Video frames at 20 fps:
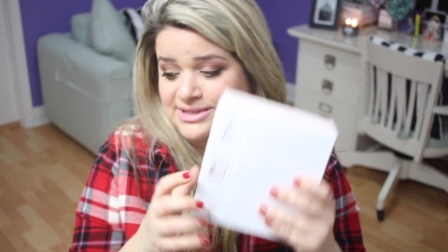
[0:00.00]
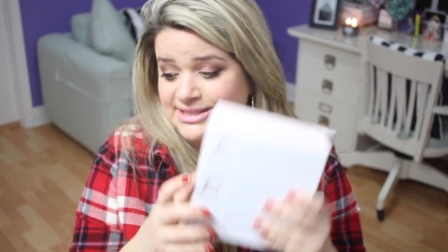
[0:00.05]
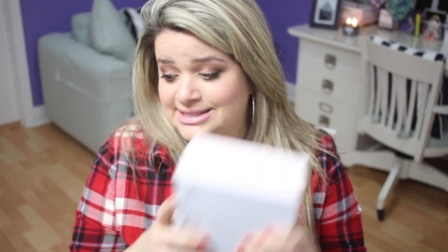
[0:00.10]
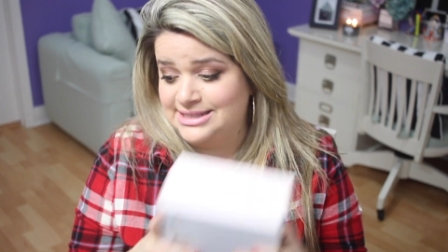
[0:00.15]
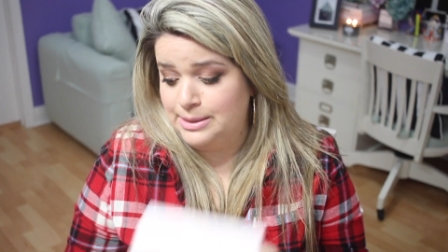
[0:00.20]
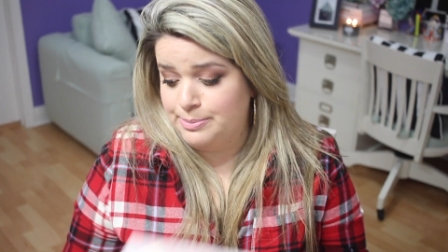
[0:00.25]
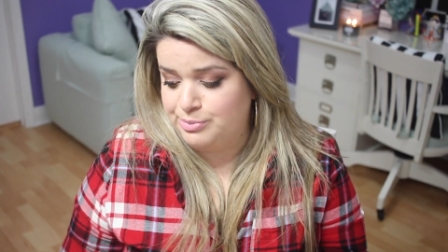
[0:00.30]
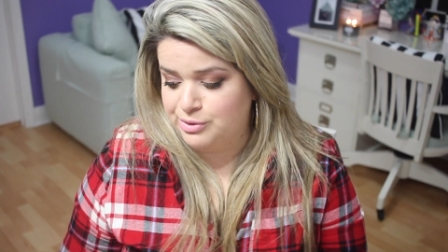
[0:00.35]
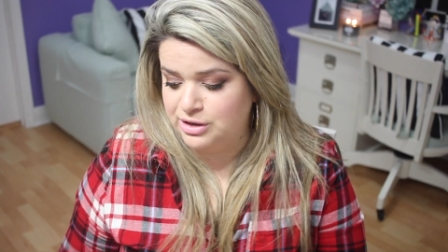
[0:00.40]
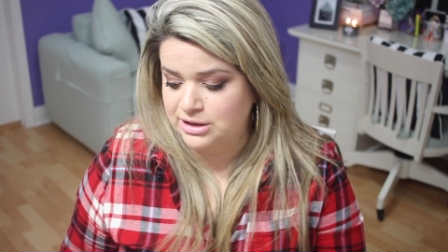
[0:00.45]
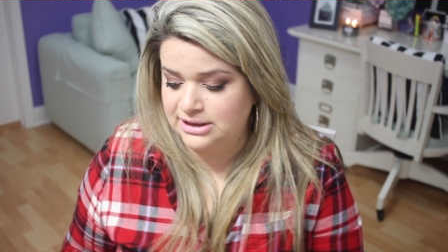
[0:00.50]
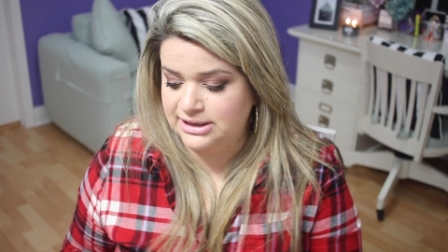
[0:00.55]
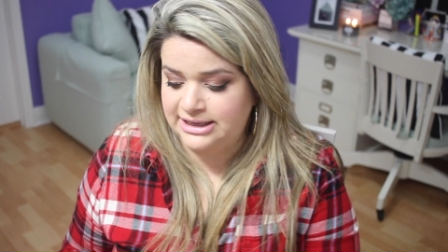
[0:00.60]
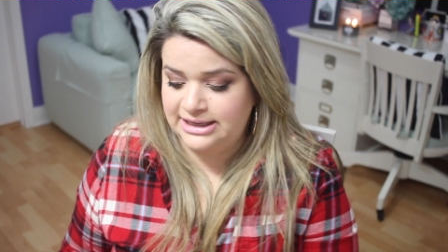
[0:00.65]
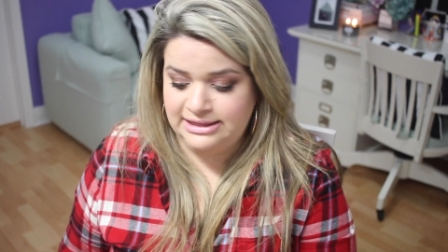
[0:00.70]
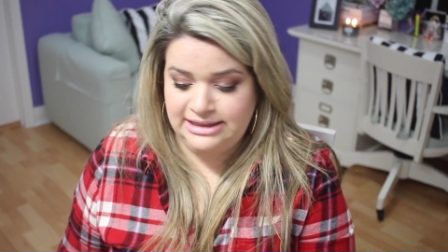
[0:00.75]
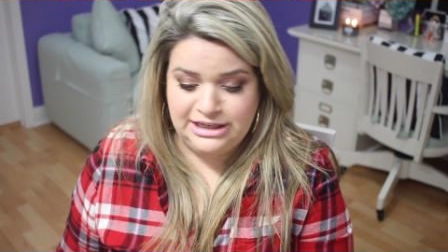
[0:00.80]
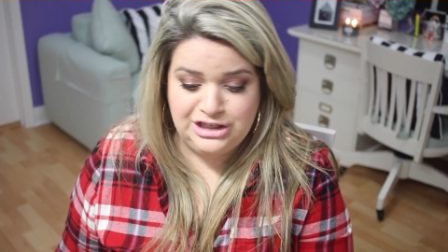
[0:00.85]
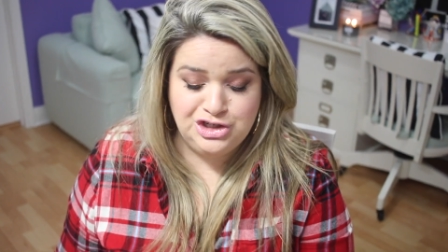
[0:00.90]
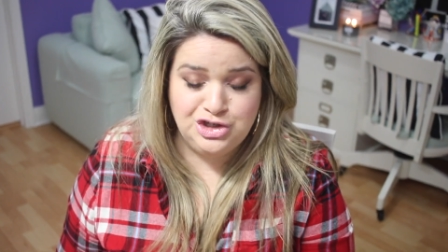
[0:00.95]

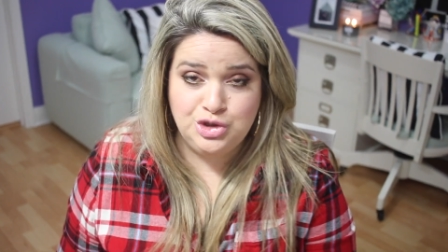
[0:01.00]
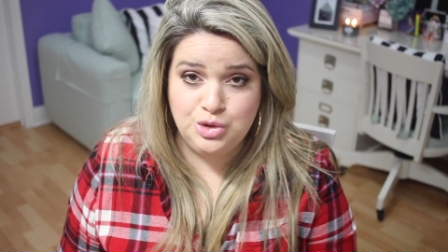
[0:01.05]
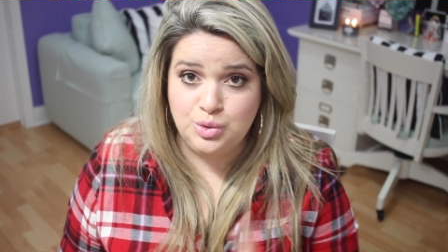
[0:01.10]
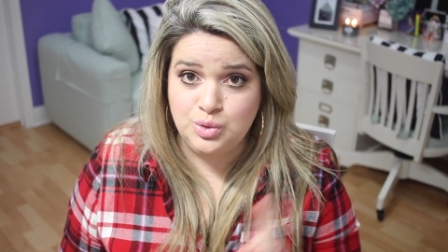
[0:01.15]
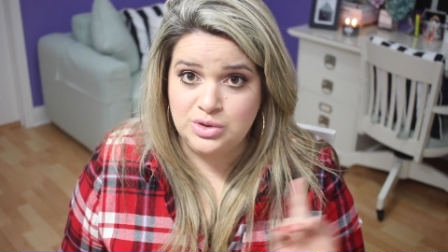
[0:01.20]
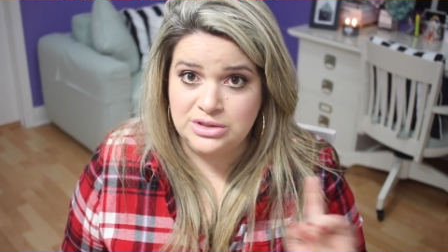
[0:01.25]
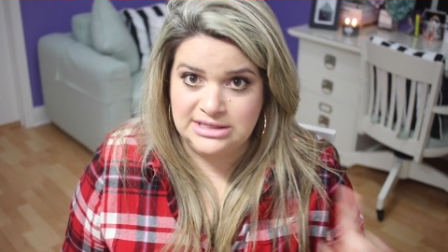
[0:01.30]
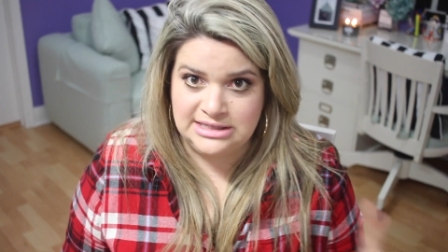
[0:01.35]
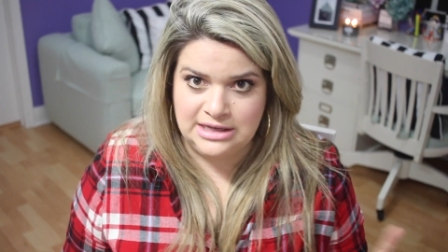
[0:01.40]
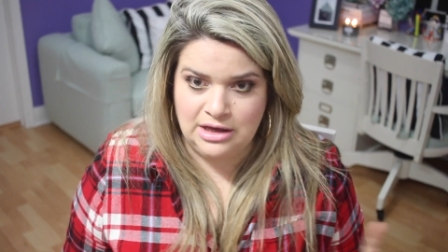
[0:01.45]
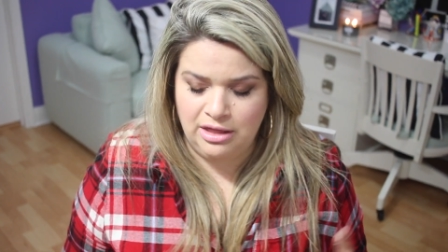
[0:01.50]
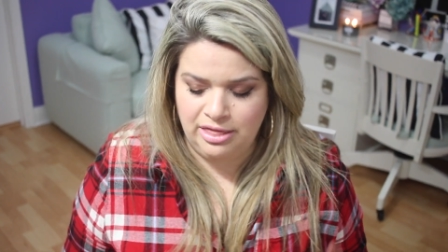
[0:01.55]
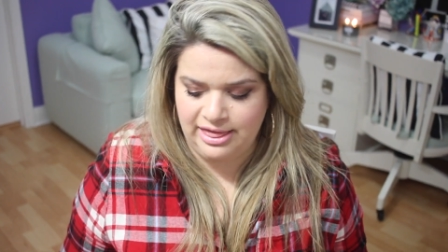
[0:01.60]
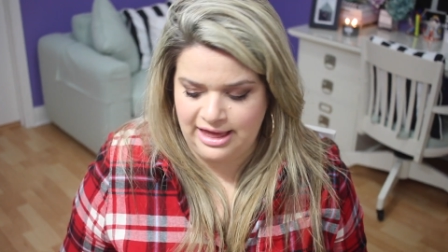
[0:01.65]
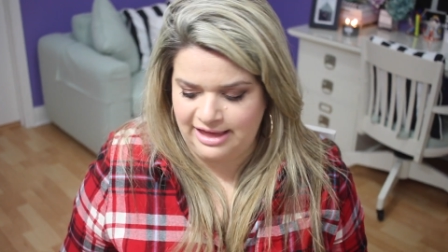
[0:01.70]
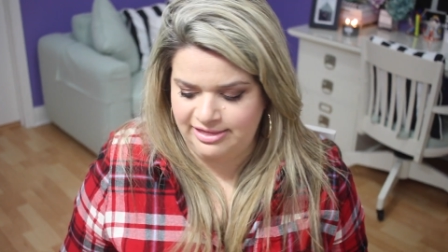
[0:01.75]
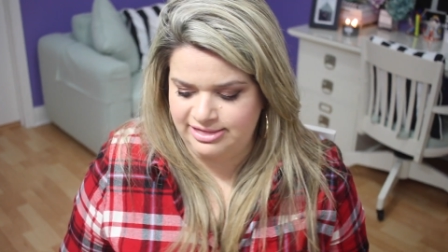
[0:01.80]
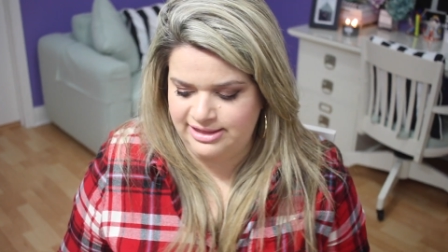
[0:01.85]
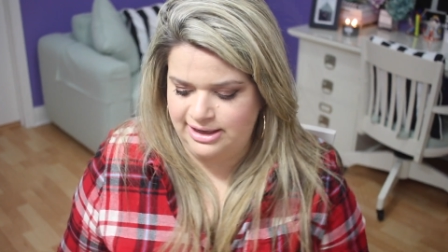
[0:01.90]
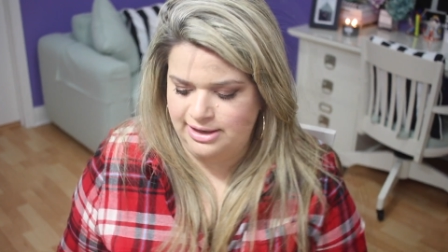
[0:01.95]
separately. They do sell
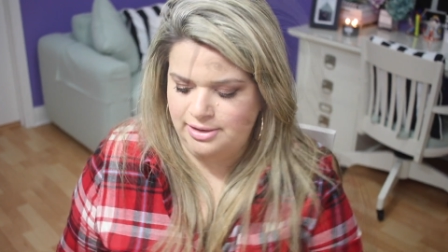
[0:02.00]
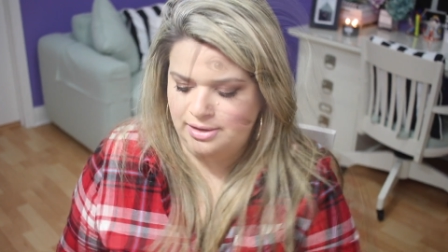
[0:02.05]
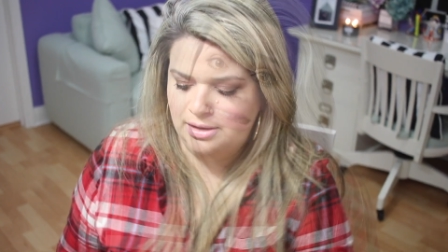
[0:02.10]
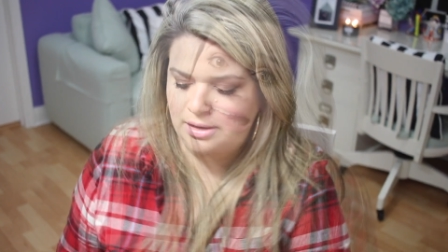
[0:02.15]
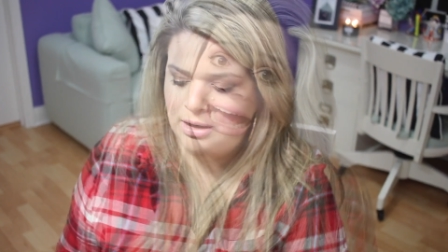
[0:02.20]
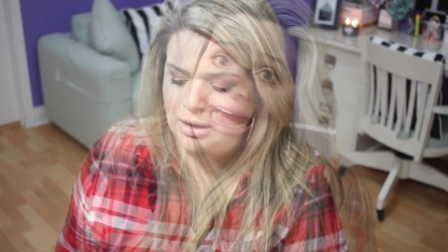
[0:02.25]
that there.